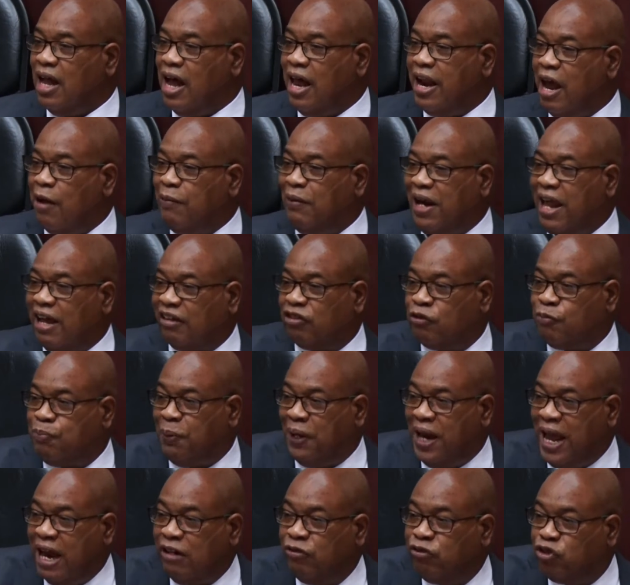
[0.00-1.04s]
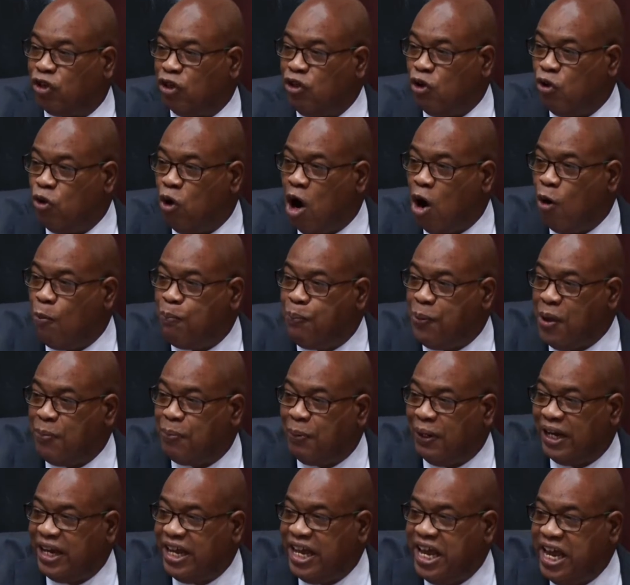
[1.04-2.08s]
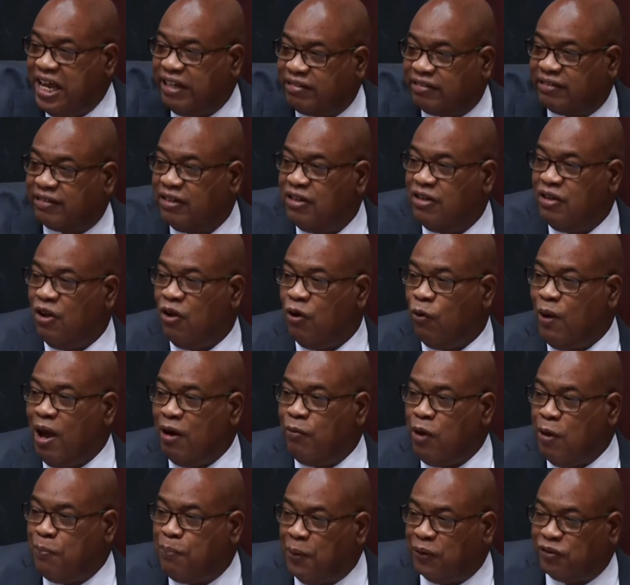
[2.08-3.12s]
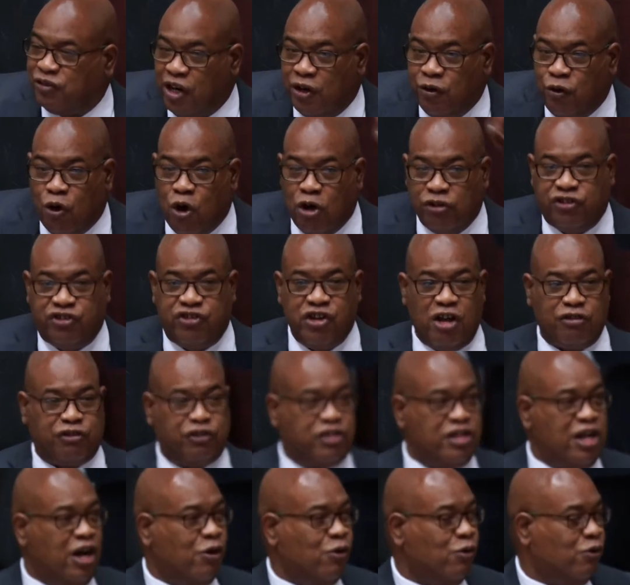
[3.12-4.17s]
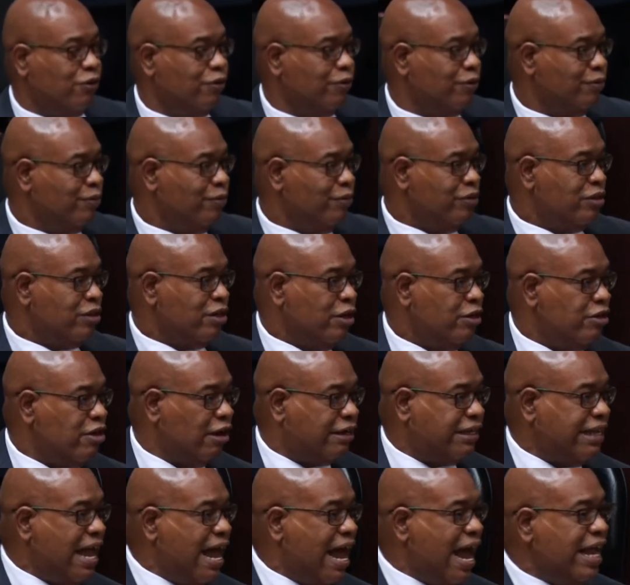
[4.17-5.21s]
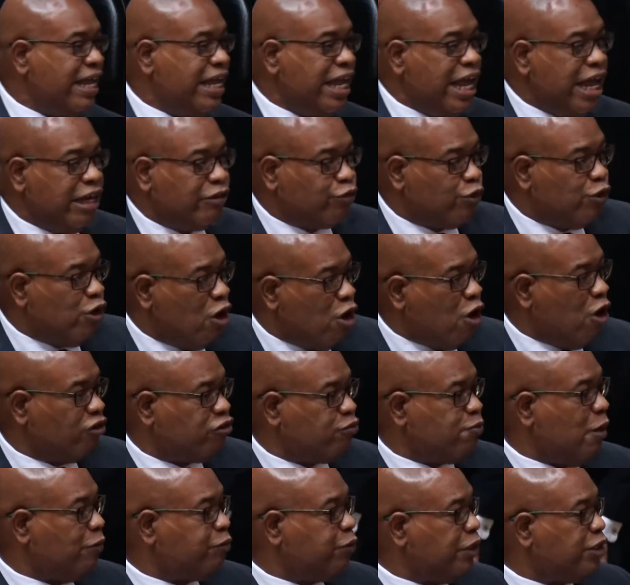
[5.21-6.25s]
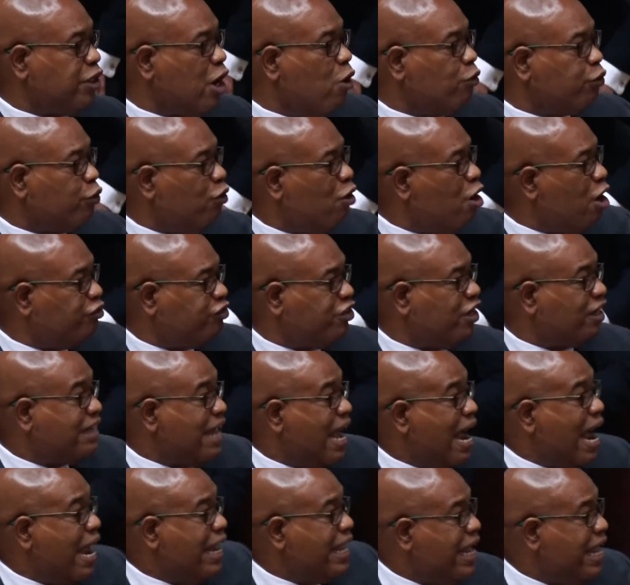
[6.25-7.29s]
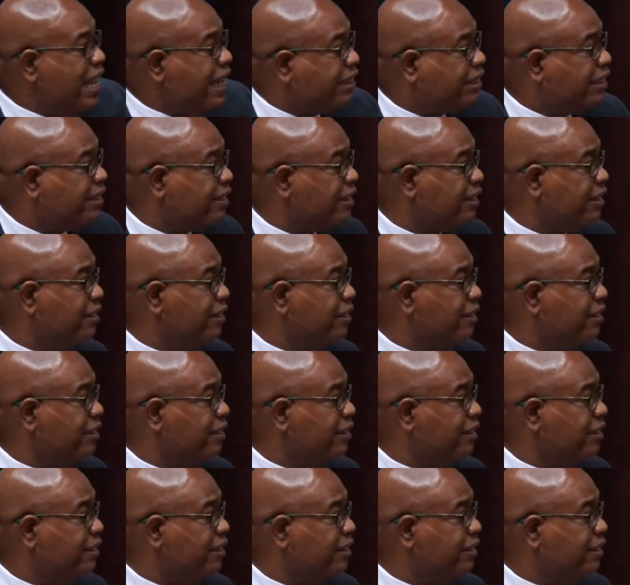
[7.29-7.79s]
And I will explain to you how people eat when we put in roads just now. You can't eat roads, but without roads you can't eat.